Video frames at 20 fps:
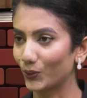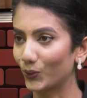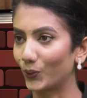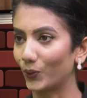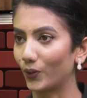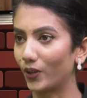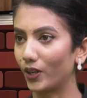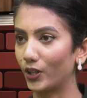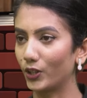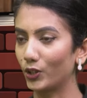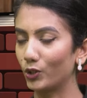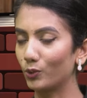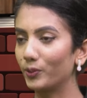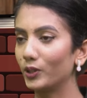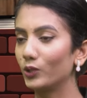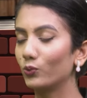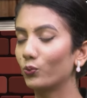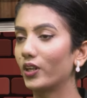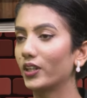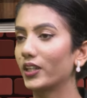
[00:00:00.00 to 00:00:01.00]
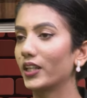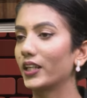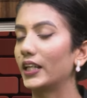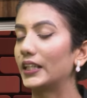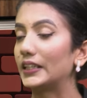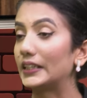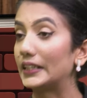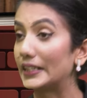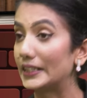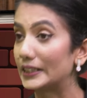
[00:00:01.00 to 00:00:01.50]
So you've been working
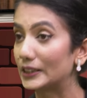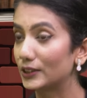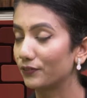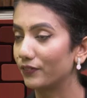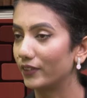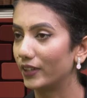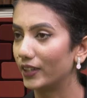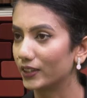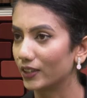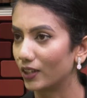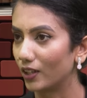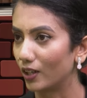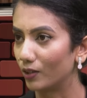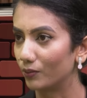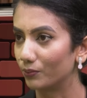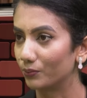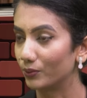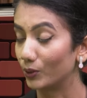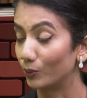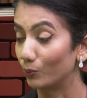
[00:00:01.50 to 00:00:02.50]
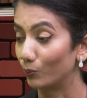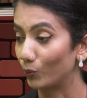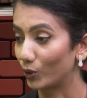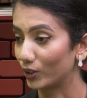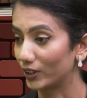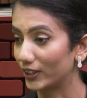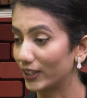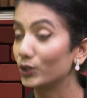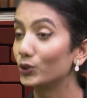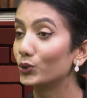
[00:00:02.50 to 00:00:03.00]
in this field for more
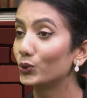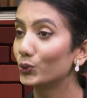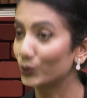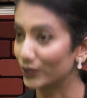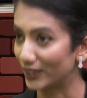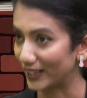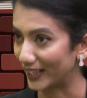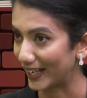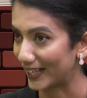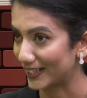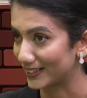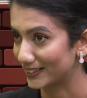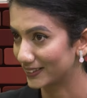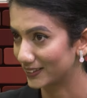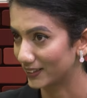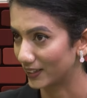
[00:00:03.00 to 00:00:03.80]
than 2 decades.